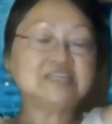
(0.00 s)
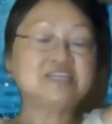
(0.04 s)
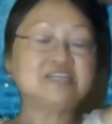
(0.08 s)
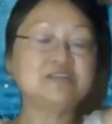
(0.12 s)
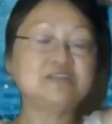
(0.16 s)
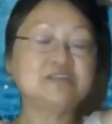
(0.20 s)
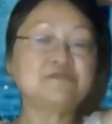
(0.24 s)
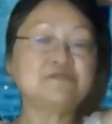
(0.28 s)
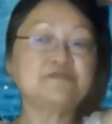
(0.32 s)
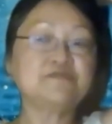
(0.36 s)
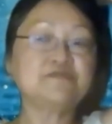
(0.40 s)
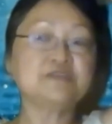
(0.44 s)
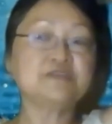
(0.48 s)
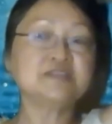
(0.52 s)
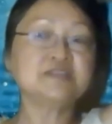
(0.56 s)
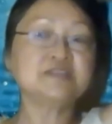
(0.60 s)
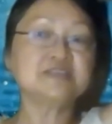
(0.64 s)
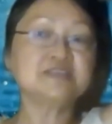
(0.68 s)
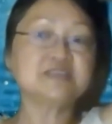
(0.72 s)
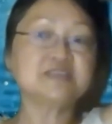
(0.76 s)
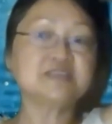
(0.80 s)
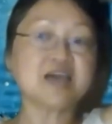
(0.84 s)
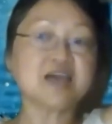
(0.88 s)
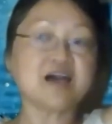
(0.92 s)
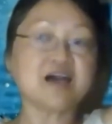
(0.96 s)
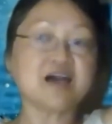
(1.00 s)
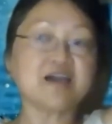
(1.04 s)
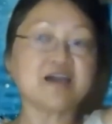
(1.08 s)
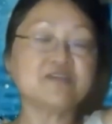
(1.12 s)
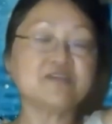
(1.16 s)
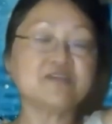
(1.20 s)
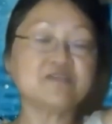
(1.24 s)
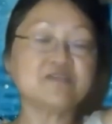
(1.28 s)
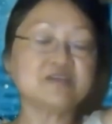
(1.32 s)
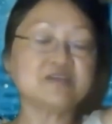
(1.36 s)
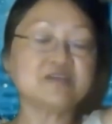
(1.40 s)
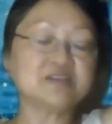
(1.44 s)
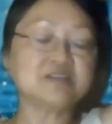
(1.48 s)
difference,
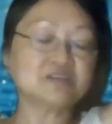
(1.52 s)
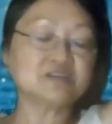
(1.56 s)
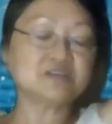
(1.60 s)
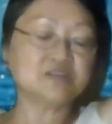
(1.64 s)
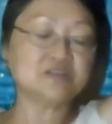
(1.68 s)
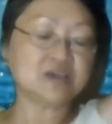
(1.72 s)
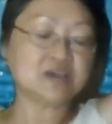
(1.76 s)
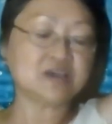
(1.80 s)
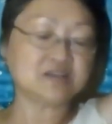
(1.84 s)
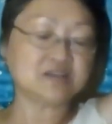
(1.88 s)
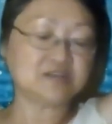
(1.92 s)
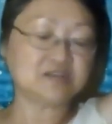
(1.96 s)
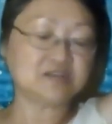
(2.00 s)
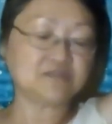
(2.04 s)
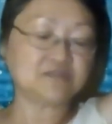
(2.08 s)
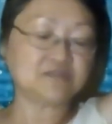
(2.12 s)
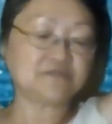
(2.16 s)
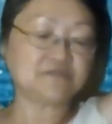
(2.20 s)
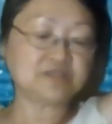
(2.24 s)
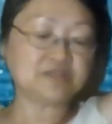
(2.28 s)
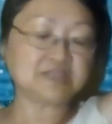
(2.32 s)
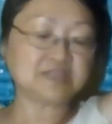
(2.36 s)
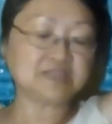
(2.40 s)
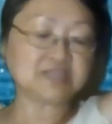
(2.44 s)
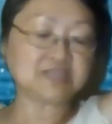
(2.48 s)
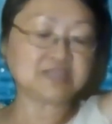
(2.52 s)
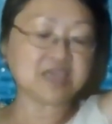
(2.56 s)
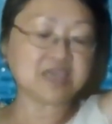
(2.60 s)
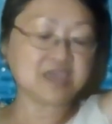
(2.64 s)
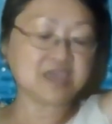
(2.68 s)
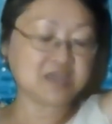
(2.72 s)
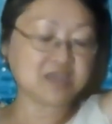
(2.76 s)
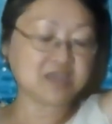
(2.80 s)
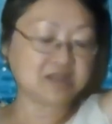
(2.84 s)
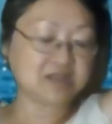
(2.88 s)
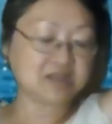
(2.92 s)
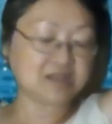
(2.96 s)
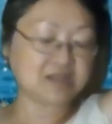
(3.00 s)
either a difference
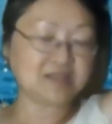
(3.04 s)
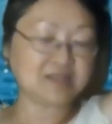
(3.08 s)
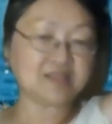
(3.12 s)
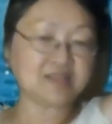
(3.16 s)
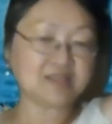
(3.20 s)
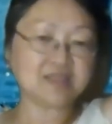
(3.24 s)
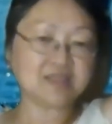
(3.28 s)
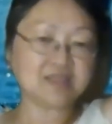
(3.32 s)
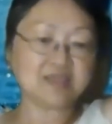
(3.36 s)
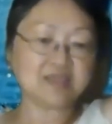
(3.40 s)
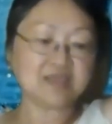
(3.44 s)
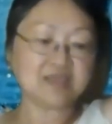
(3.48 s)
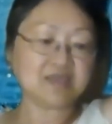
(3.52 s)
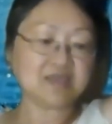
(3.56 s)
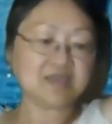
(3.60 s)
in